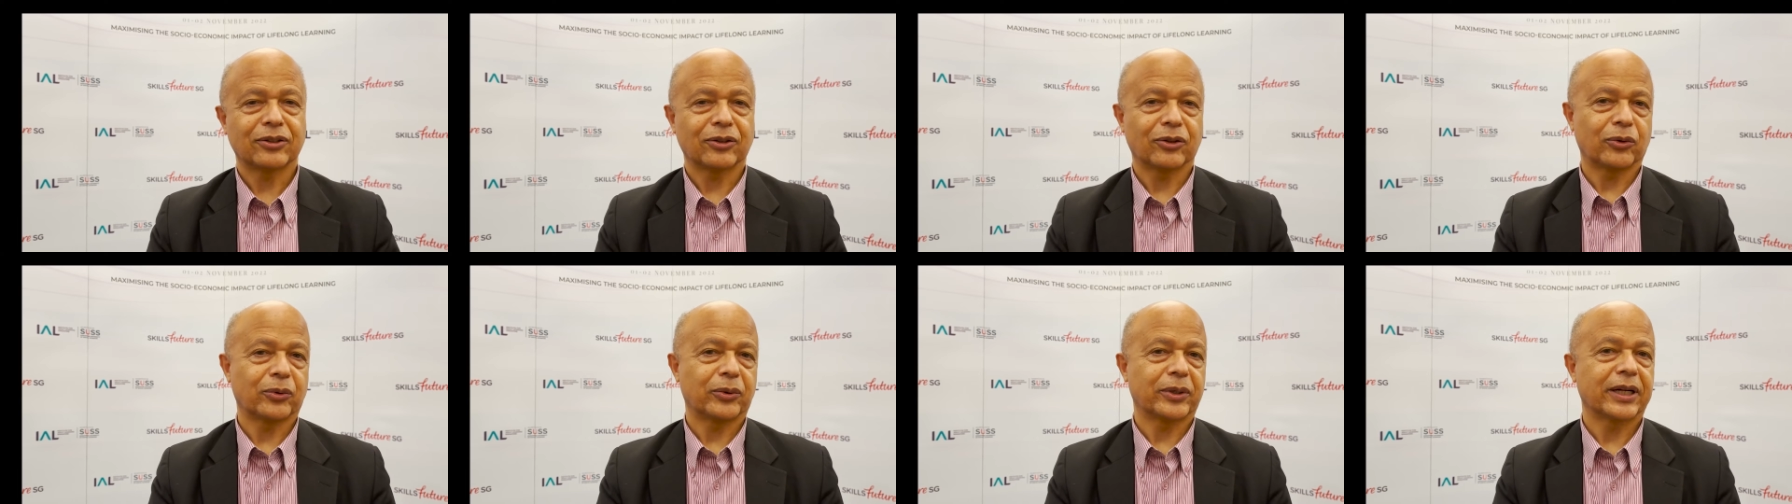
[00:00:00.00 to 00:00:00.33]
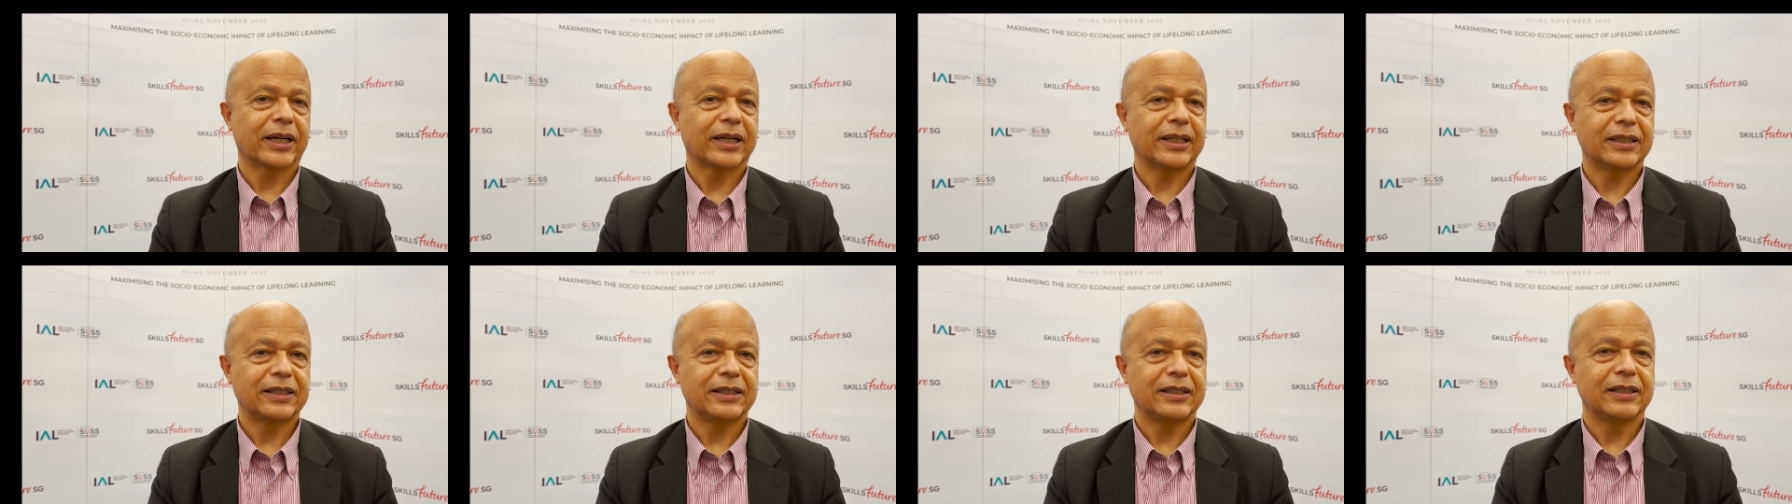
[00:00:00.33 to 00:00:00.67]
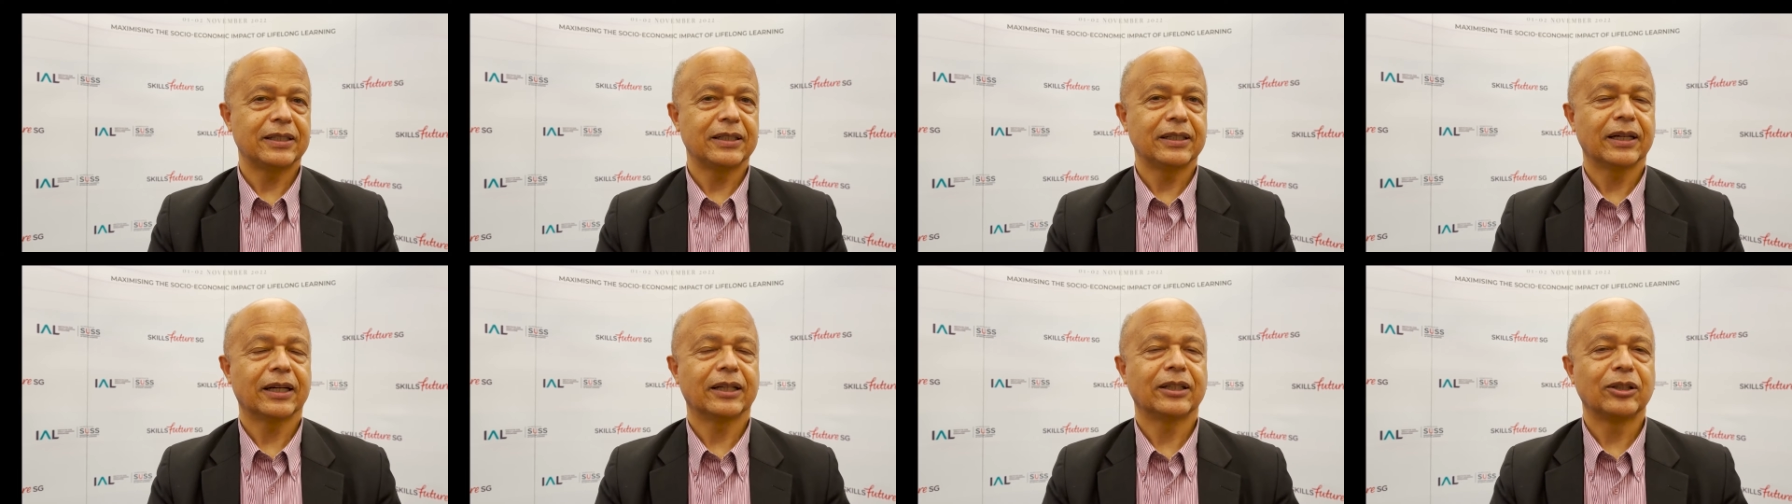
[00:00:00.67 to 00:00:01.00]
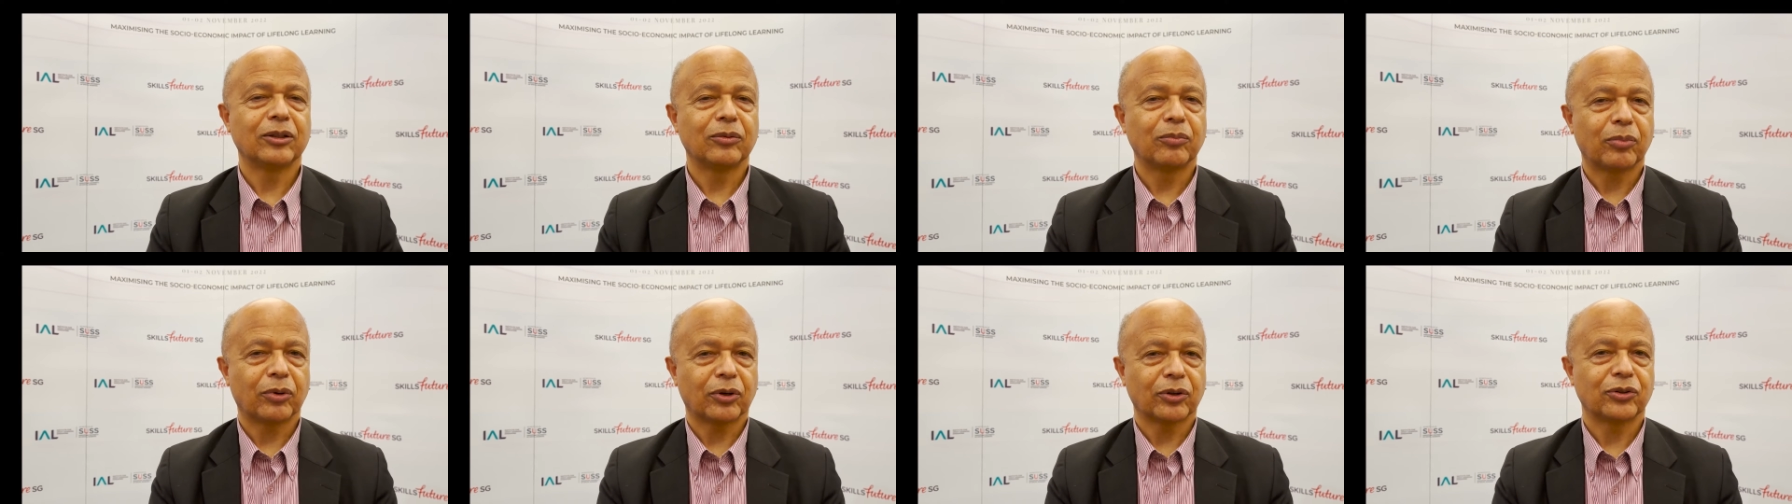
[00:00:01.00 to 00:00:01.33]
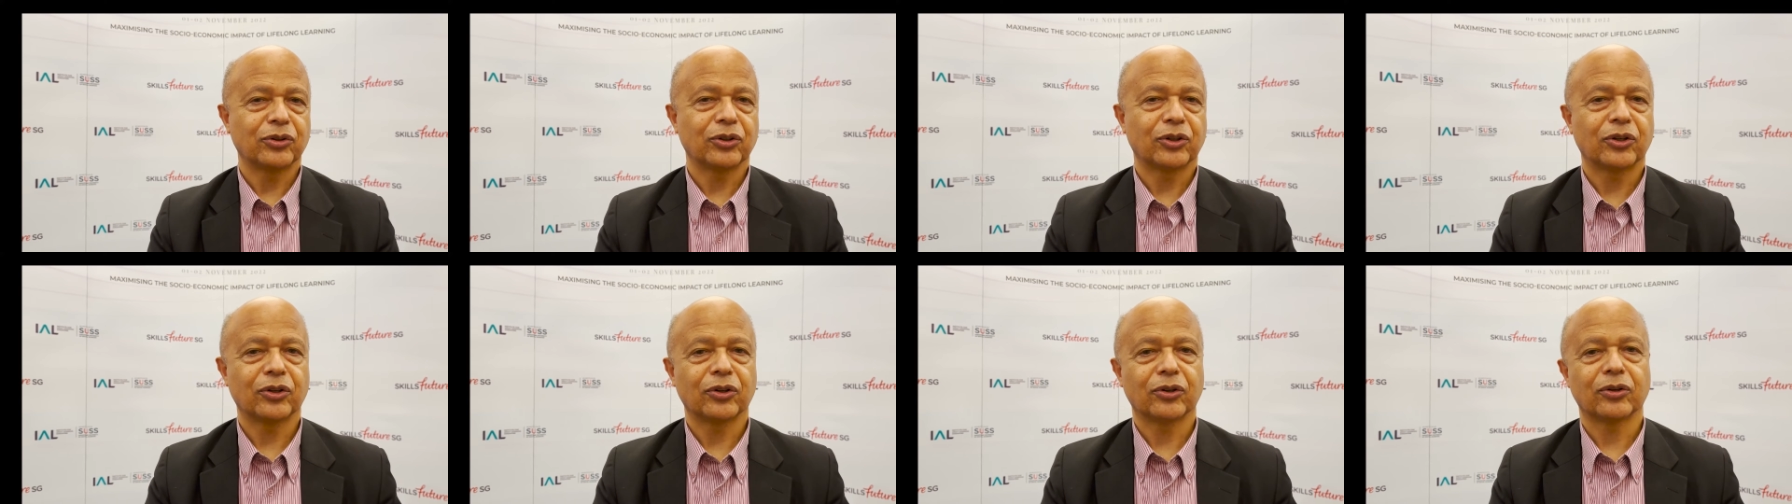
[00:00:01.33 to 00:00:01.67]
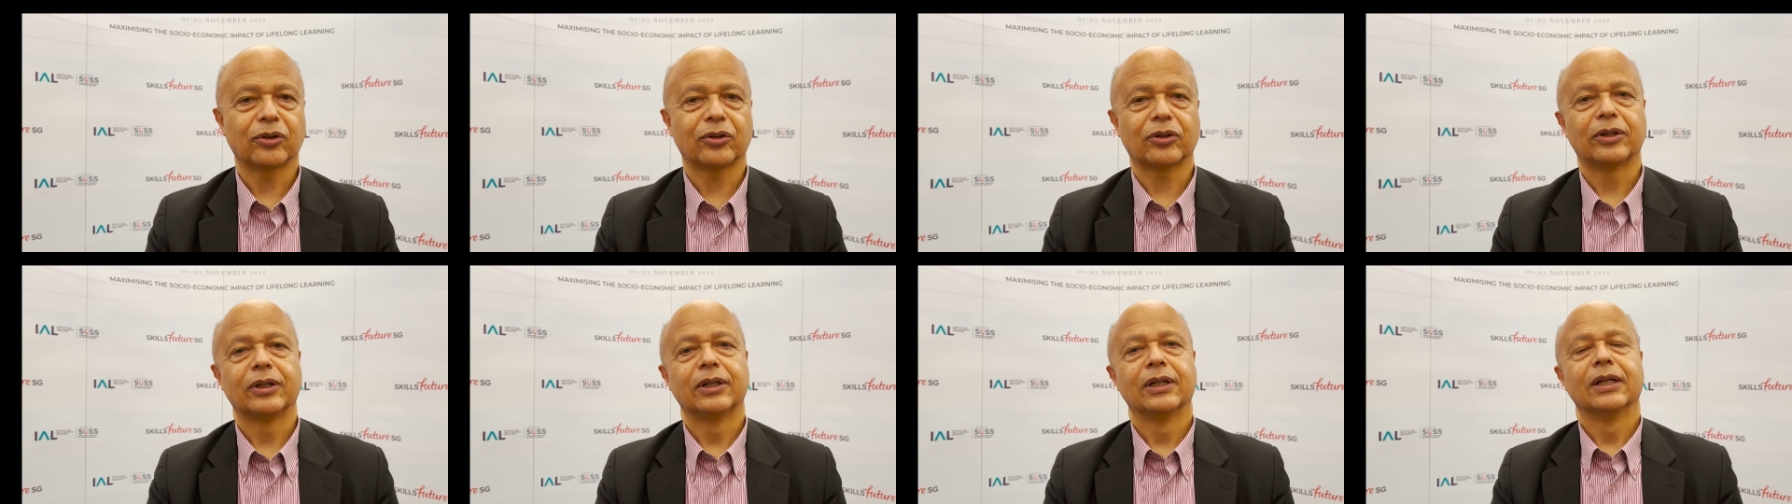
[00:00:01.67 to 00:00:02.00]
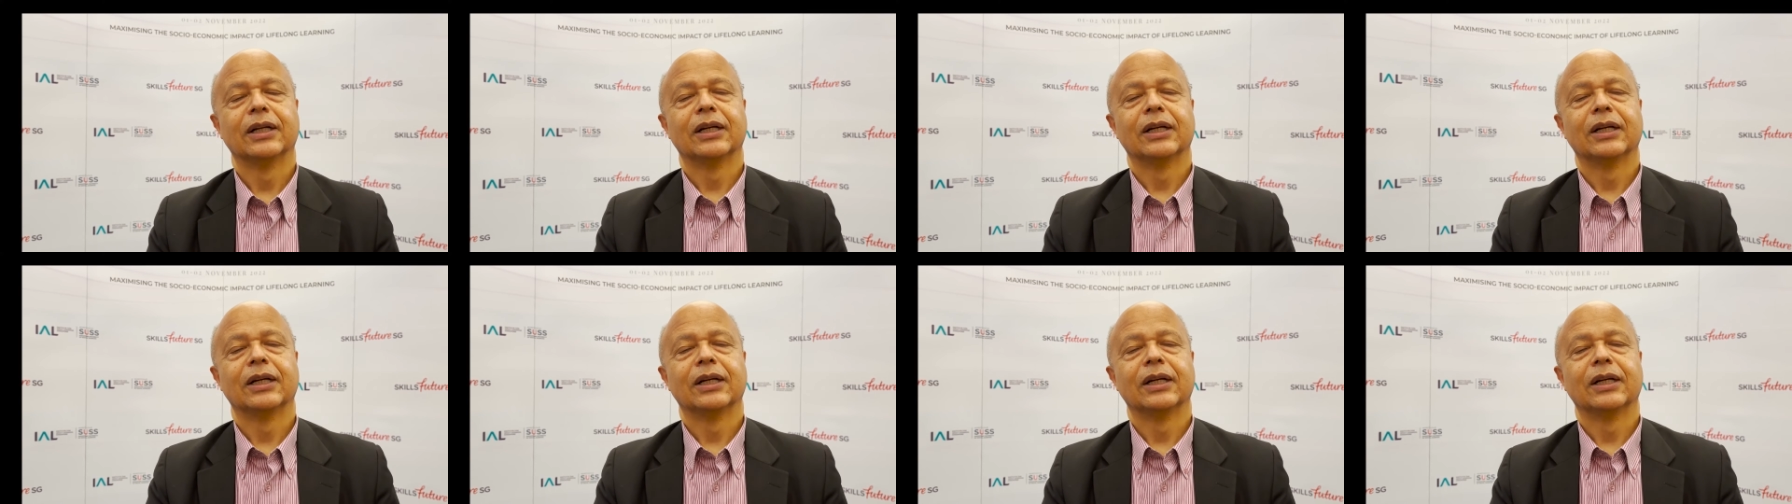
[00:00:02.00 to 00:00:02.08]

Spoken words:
a reality, and in particular